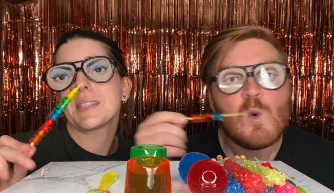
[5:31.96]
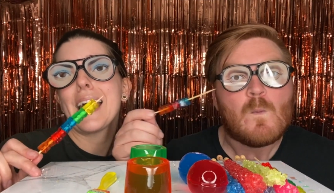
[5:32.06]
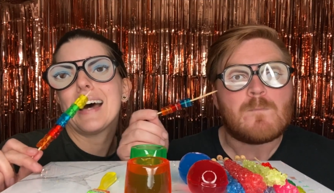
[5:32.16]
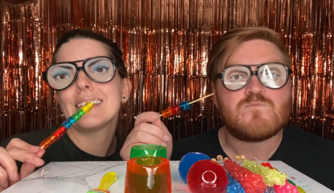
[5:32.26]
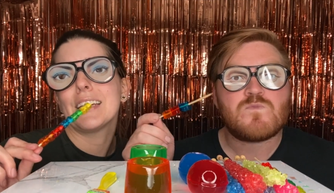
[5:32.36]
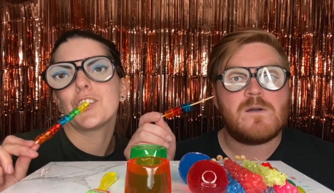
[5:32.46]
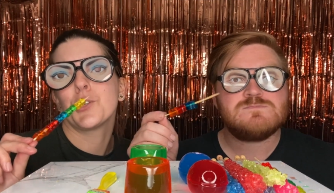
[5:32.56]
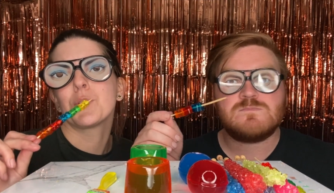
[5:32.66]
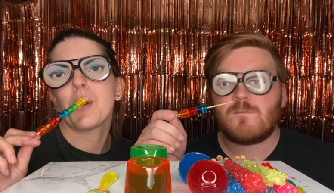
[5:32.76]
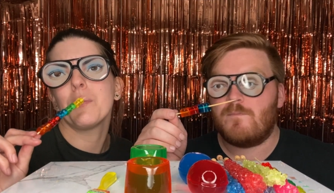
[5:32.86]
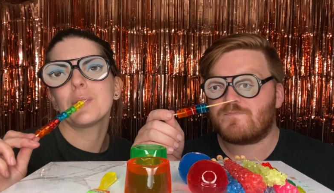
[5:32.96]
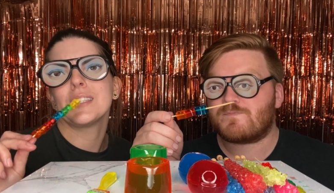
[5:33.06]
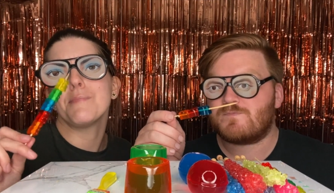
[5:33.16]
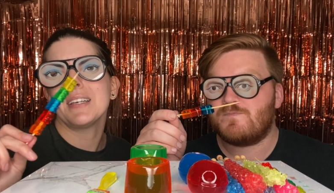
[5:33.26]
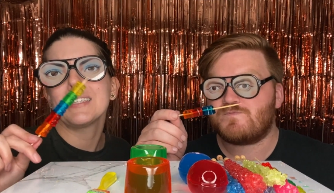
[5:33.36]
Speaker 1: was a gas station, which probably wasn't
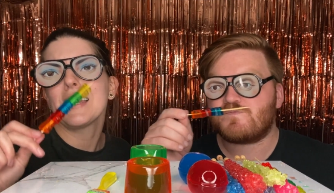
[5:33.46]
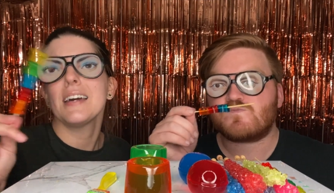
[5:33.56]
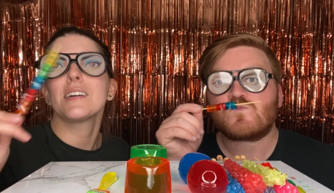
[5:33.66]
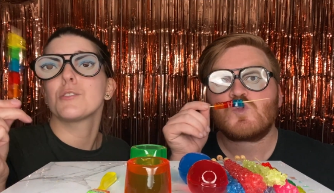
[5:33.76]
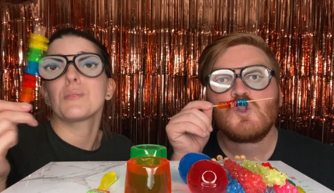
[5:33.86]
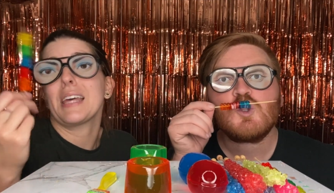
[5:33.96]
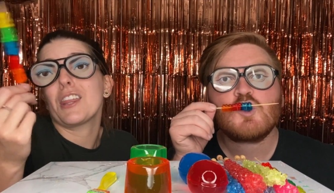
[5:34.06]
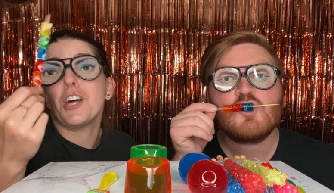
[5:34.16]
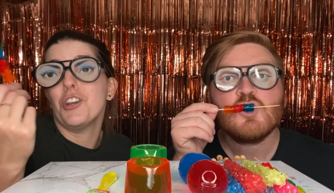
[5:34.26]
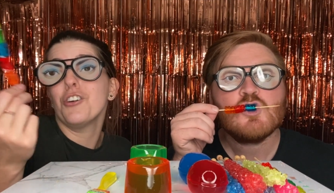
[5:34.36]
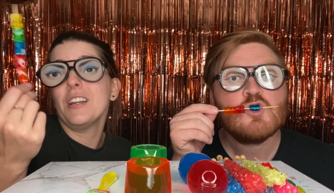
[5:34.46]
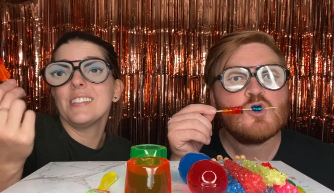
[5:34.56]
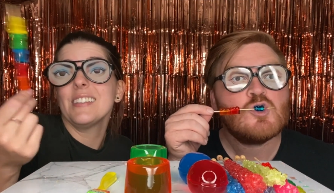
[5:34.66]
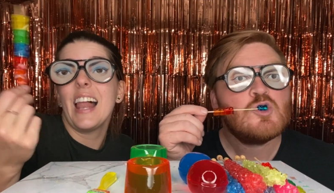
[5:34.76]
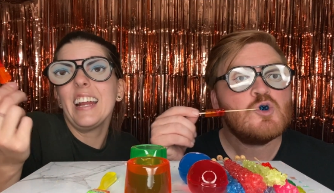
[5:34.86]
the best idea because there was like thunder
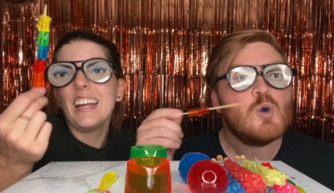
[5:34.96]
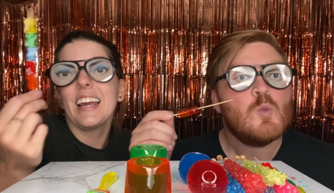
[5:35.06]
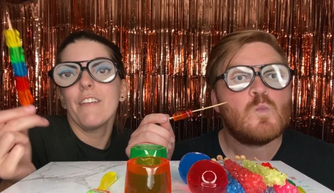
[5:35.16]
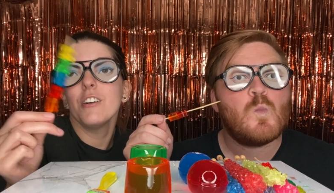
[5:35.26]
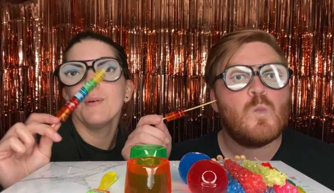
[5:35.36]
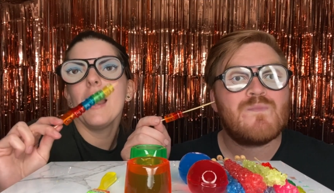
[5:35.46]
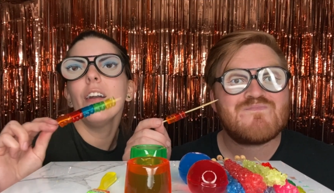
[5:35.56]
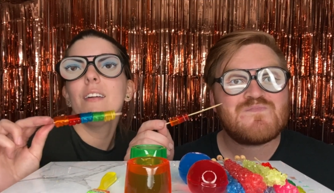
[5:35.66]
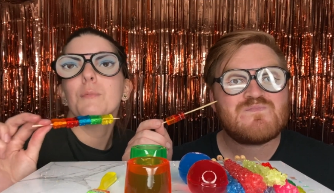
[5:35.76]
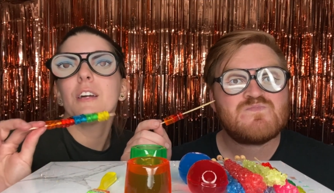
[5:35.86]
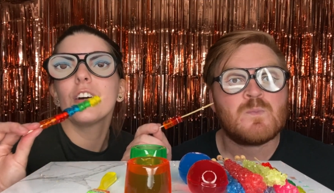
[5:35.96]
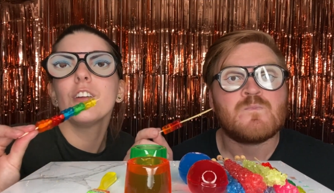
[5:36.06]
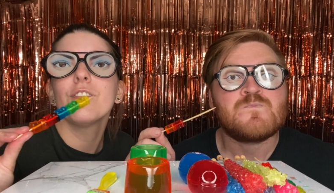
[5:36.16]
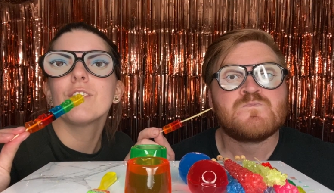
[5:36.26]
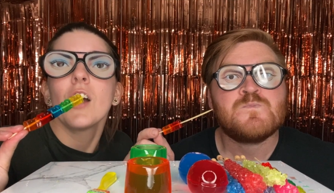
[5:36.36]
and lightning everywhere and we could
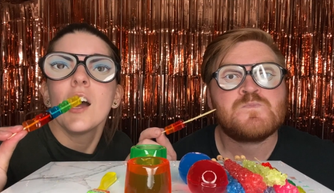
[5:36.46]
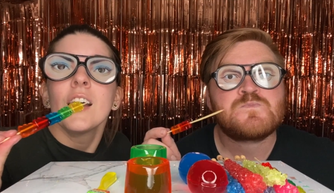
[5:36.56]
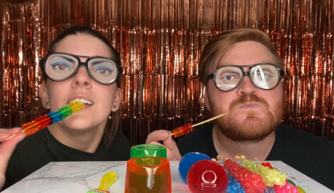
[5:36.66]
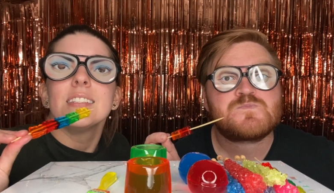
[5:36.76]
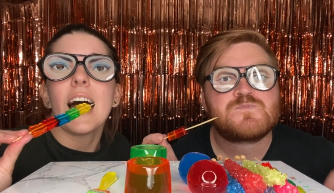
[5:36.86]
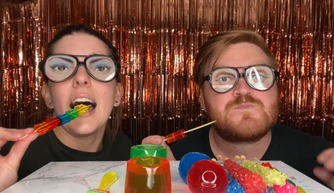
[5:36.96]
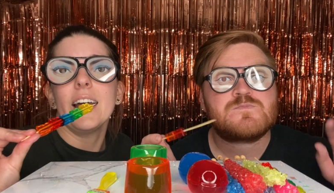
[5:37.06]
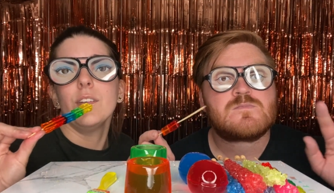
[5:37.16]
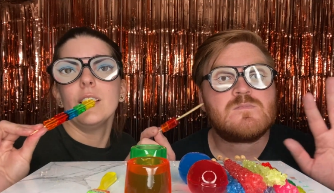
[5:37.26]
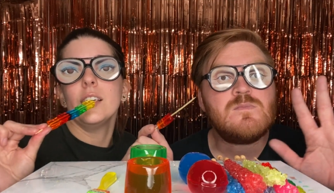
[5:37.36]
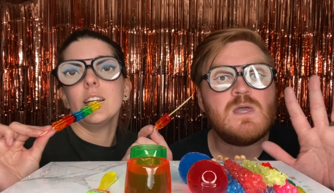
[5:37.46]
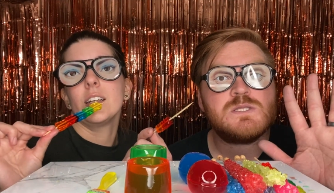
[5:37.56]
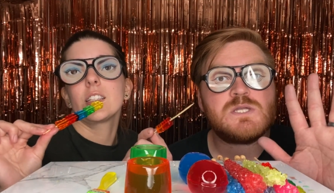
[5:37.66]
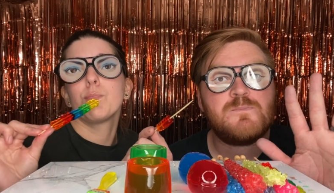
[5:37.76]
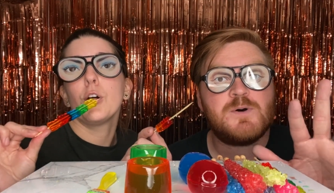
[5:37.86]
have died in an
Speaker 2: explosion.
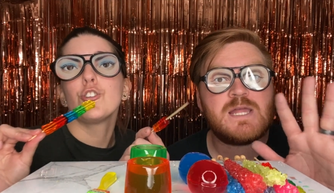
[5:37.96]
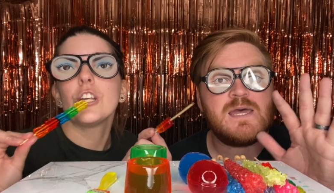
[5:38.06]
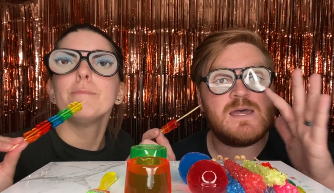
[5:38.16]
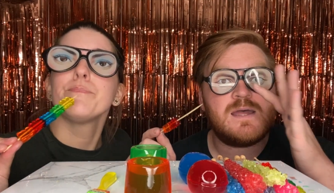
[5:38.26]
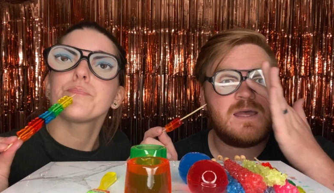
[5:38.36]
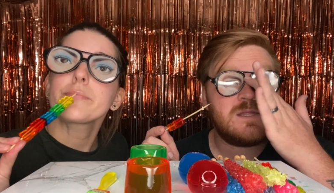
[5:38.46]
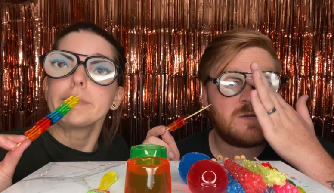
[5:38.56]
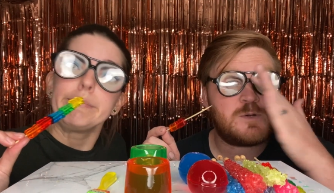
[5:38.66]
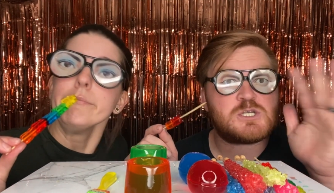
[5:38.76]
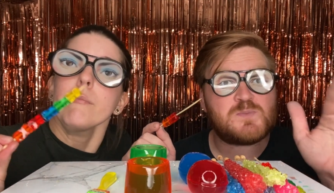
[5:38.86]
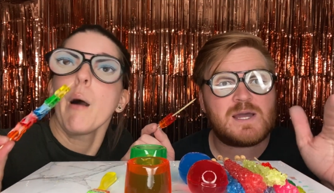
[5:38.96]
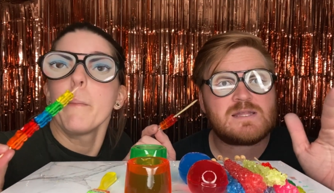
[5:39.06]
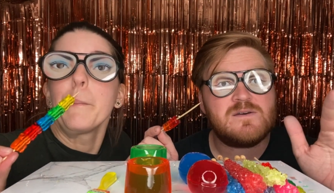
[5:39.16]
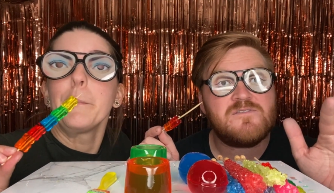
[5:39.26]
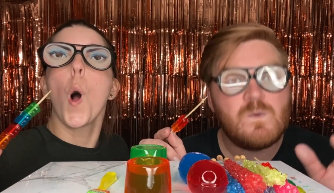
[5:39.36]
To put it into
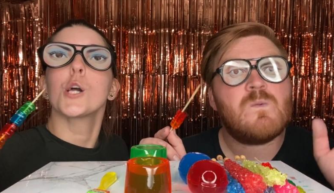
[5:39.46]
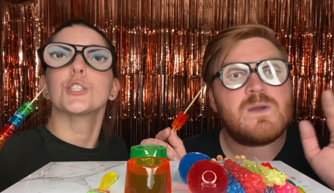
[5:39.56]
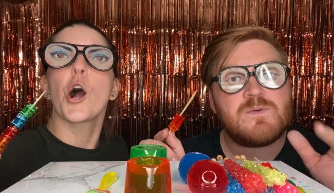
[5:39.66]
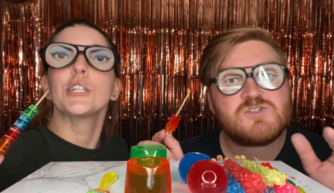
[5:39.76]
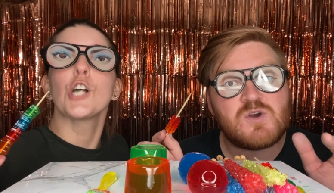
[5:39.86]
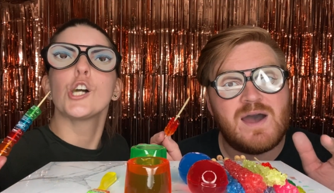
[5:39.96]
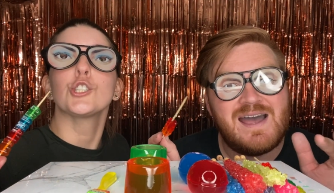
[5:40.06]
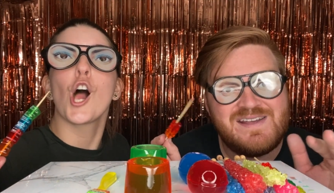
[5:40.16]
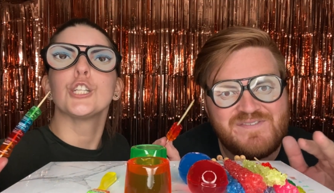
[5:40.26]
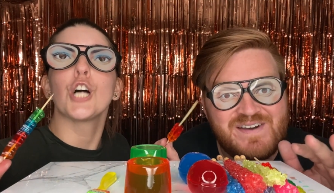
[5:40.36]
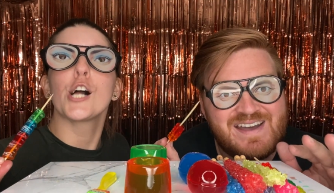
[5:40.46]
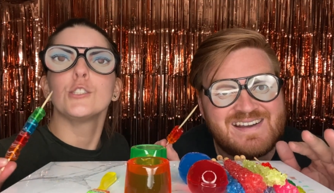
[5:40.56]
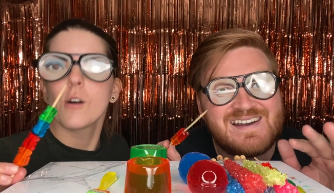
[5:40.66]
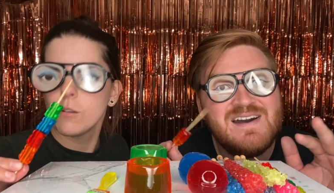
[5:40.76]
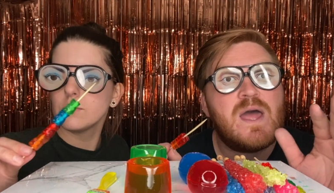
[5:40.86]
perspective, when we were
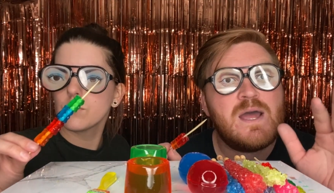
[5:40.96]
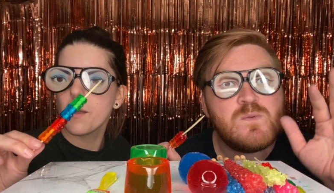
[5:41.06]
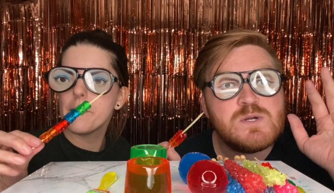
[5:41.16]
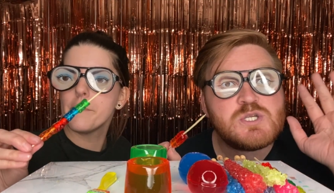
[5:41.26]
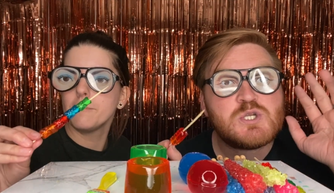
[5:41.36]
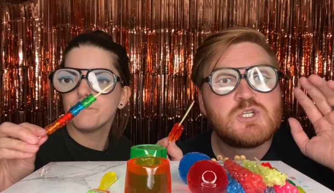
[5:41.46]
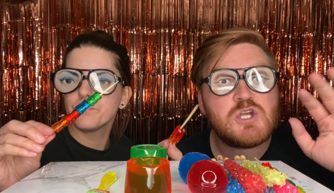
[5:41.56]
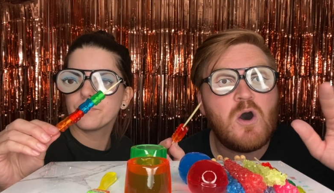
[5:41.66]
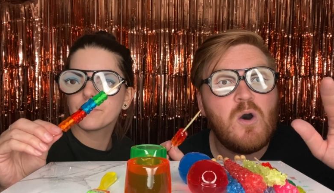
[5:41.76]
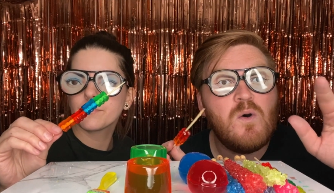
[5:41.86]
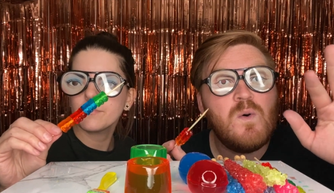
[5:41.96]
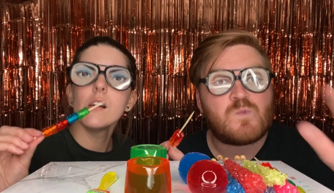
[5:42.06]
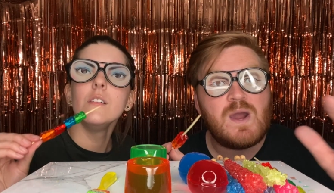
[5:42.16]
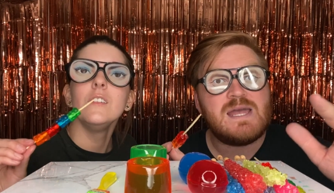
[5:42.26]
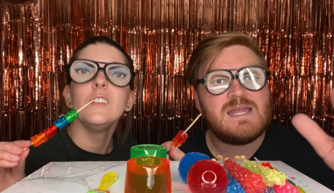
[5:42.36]
driving, it was so
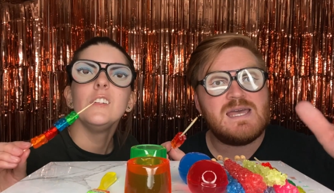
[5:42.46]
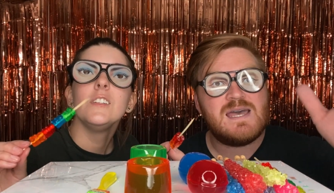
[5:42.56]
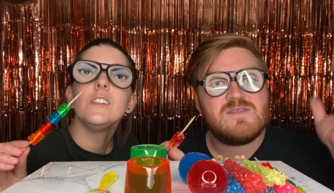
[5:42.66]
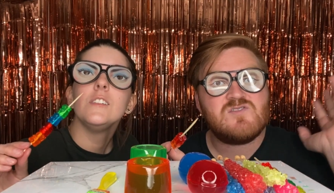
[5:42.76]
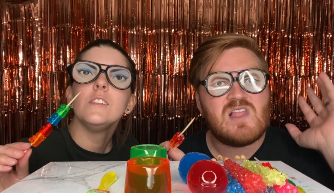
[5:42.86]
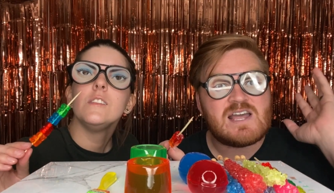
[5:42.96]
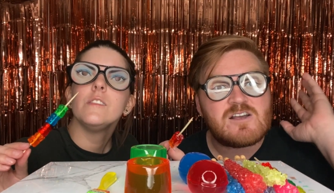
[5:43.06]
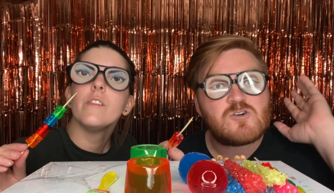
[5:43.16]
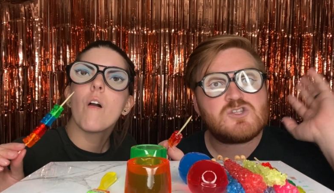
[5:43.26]
rainy and like